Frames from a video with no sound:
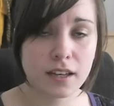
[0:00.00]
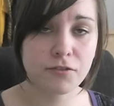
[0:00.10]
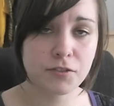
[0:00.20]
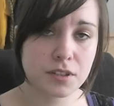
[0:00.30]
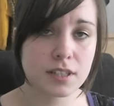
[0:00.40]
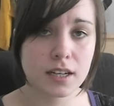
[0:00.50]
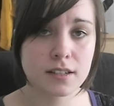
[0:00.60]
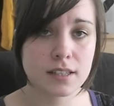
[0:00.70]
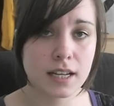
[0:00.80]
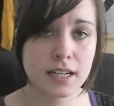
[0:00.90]
A few
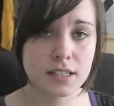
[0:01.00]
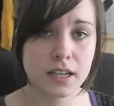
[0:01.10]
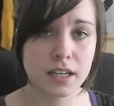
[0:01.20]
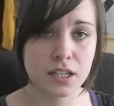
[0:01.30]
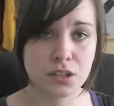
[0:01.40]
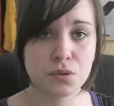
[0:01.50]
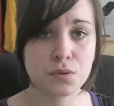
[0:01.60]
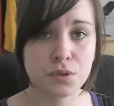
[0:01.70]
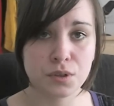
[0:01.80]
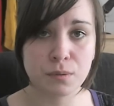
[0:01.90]
seconds later, it
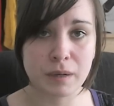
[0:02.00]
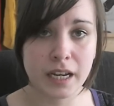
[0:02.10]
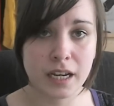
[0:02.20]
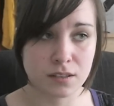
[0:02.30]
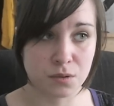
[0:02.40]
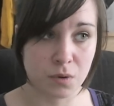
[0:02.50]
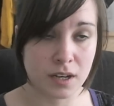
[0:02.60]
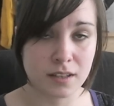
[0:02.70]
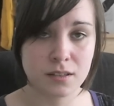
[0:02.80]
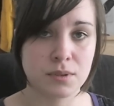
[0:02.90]
dawned on me as to
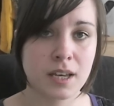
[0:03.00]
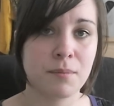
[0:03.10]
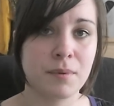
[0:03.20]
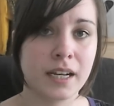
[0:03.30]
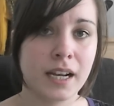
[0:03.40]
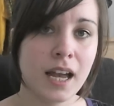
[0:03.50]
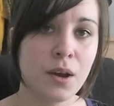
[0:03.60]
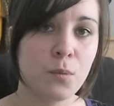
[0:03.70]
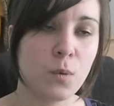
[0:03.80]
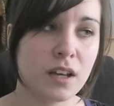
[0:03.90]
why this was happening
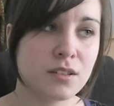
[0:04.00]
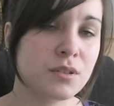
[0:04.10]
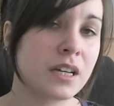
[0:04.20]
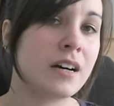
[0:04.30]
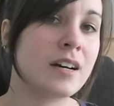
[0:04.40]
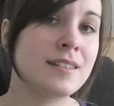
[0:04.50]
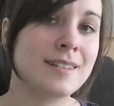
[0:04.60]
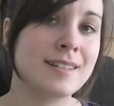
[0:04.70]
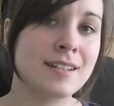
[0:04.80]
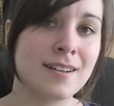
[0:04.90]
when I saw their
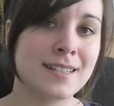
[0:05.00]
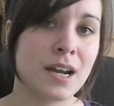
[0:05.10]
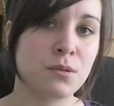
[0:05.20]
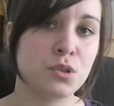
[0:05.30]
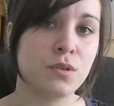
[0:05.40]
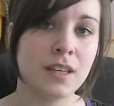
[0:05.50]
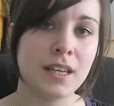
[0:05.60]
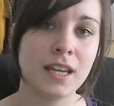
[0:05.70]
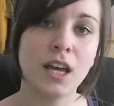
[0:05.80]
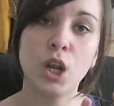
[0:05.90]
eyes dart down
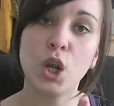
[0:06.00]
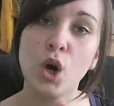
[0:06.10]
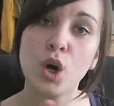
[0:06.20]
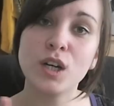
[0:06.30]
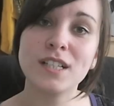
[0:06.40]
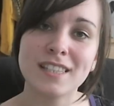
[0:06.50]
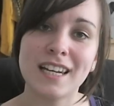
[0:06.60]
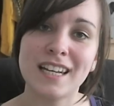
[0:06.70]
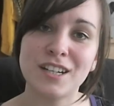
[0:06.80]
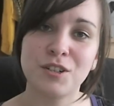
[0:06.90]
to the long
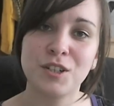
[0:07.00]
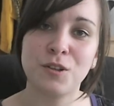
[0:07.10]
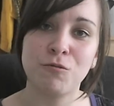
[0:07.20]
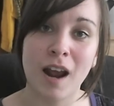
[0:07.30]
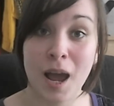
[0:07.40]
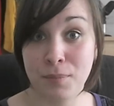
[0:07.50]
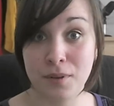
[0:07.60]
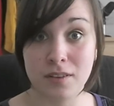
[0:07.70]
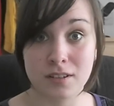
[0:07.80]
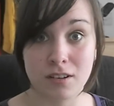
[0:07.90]
cylindrical
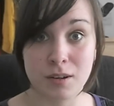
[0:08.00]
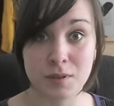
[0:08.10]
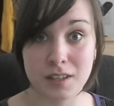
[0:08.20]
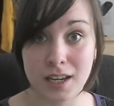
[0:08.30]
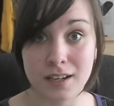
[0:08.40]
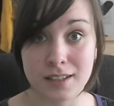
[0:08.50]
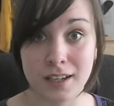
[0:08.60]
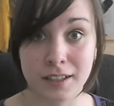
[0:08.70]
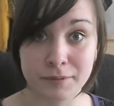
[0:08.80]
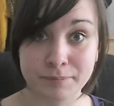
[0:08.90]
wrap that I was
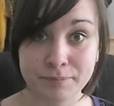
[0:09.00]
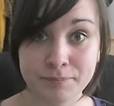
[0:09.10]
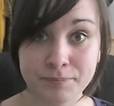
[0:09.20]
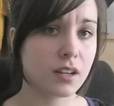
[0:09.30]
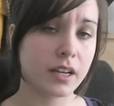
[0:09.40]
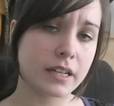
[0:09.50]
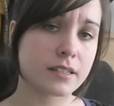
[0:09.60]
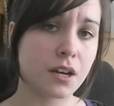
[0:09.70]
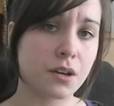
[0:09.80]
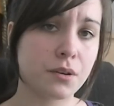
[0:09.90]
eating. I
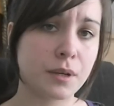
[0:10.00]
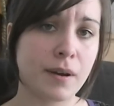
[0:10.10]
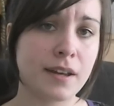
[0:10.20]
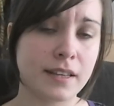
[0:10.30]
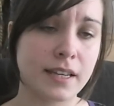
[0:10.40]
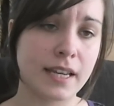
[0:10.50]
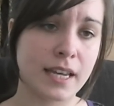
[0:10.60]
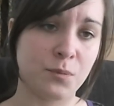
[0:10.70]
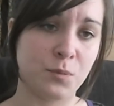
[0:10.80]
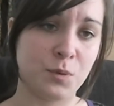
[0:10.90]
guess going by the
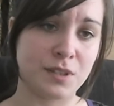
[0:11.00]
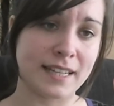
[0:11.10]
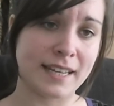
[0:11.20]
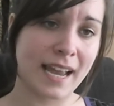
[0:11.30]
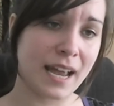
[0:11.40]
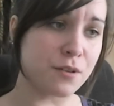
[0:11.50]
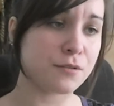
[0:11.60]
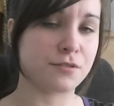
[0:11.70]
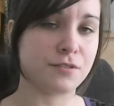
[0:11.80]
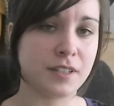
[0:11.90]
it was the
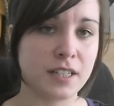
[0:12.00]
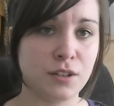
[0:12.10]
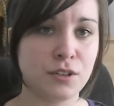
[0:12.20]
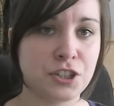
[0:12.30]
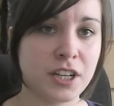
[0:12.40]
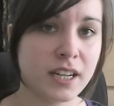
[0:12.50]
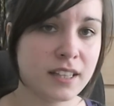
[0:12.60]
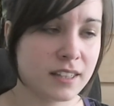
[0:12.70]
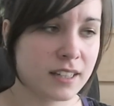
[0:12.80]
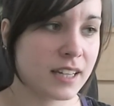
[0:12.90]
outfit logic
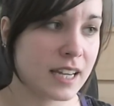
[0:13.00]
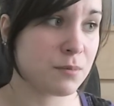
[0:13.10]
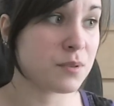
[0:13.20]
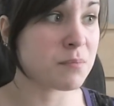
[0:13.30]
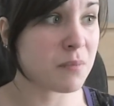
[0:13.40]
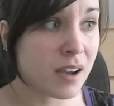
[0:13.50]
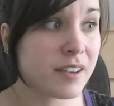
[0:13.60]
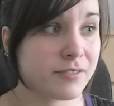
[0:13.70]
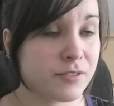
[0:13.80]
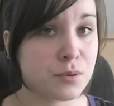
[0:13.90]
that it was
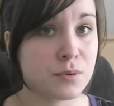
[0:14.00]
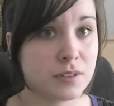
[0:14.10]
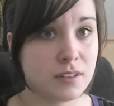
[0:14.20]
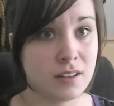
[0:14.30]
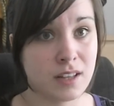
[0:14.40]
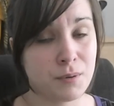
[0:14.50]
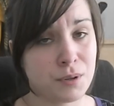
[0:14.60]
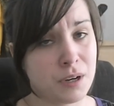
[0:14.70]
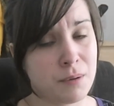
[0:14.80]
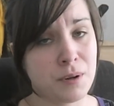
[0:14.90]
my fault that they were
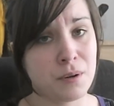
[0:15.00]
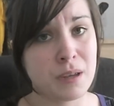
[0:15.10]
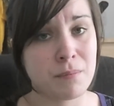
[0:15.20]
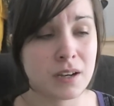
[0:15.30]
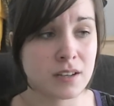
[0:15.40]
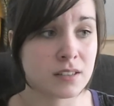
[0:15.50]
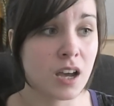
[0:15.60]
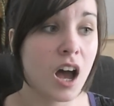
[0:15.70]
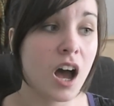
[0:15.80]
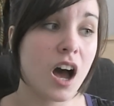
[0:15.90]
creeping on me
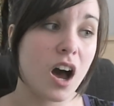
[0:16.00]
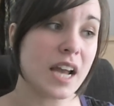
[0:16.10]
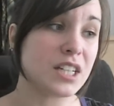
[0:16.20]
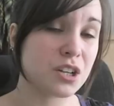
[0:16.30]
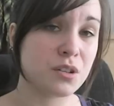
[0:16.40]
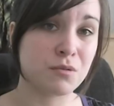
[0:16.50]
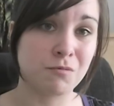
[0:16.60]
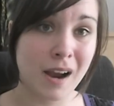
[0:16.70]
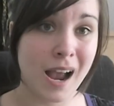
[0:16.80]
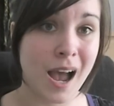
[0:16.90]
because I chose a
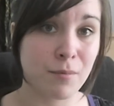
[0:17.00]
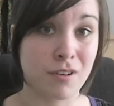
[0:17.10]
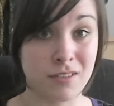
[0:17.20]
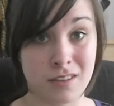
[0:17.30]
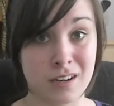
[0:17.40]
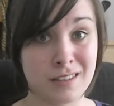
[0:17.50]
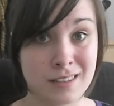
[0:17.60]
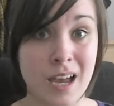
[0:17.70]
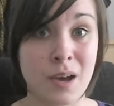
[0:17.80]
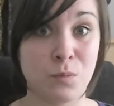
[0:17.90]
wrap rather than a
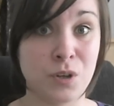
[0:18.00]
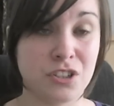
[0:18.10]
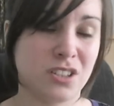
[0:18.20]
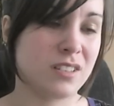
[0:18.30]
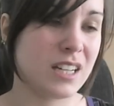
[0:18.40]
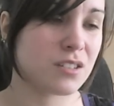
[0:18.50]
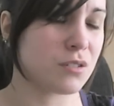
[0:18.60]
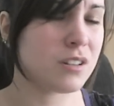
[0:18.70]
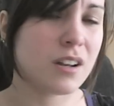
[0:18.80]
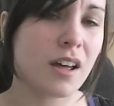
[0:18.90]
sandwich and
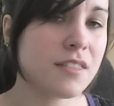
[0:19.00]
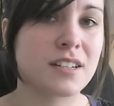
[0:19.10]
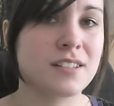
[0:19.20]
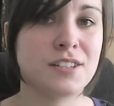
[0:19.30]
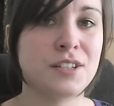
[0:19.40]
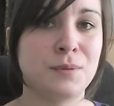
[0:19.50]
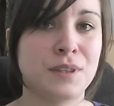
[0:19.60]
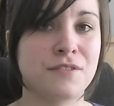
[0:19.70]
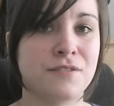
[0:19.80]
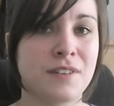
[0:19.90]
it's got nothing to do
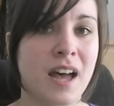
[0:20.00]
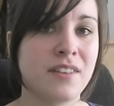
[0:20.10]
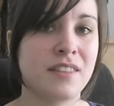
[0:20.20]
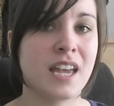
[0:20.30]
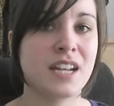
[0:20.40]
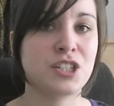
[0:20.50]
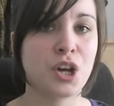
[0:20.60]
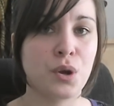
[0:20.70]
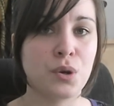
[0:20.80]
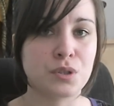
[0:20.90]
with the fact that they're
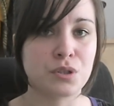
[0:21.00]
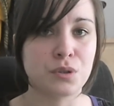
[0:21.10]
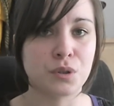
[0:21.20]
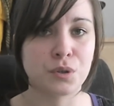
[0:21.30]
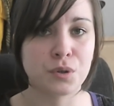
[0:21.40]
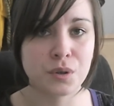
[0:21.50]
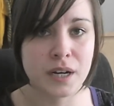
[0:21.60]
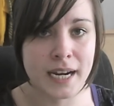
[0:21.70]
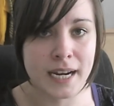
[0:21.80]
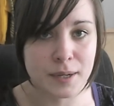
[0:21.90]
total
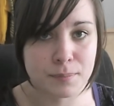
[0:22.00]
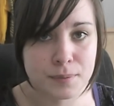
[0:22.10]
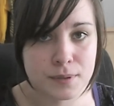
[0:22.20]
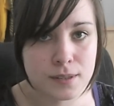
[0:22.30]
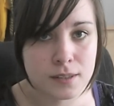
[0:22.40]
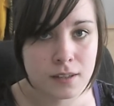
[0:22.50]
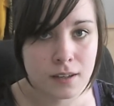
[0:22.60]
creeps.